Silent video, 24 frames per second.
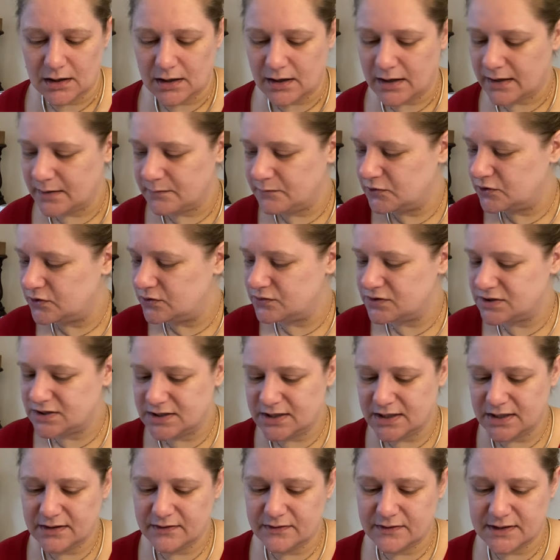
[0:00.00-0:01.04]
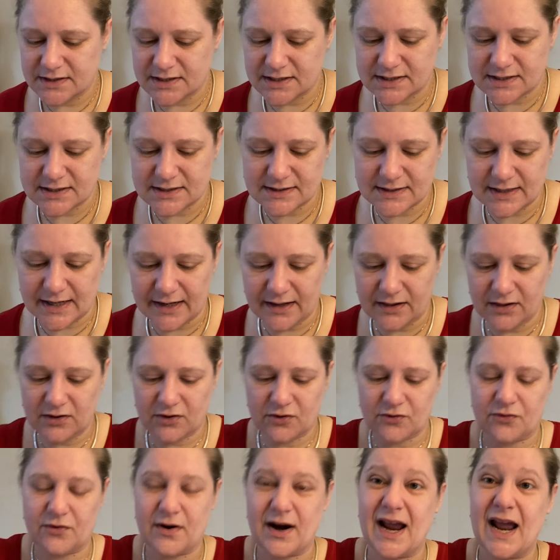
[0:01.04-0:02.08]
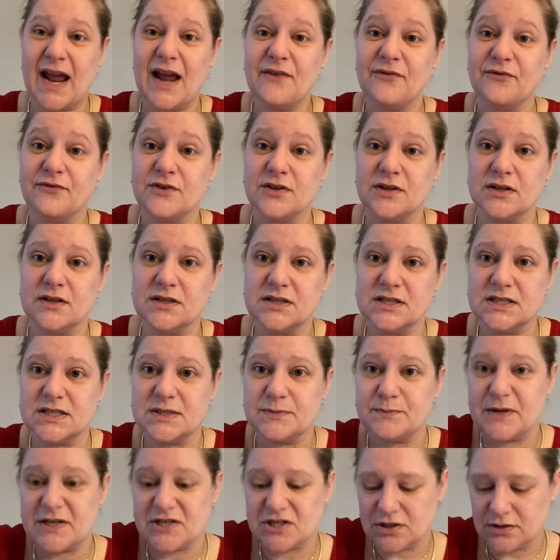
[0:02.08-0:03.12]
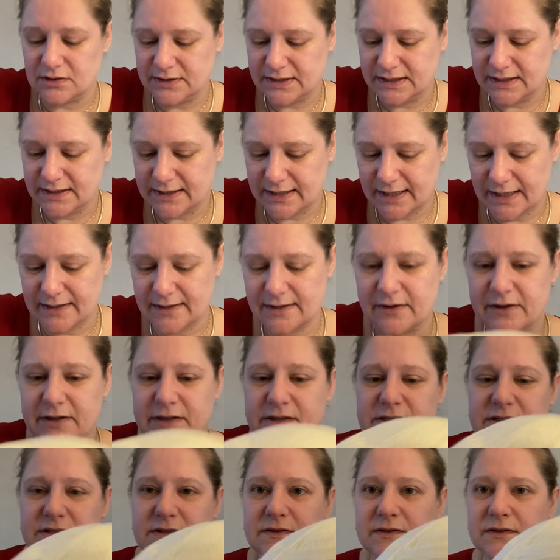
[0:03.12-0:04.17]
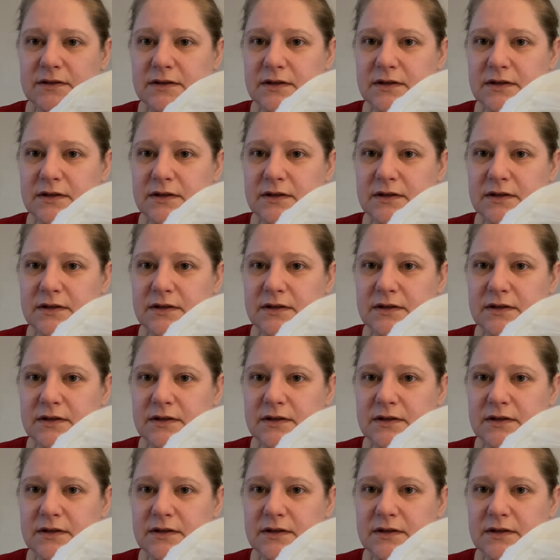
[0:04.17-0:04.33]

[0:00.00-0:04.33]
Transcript: I'm using the Stylecraft Special DK yarns.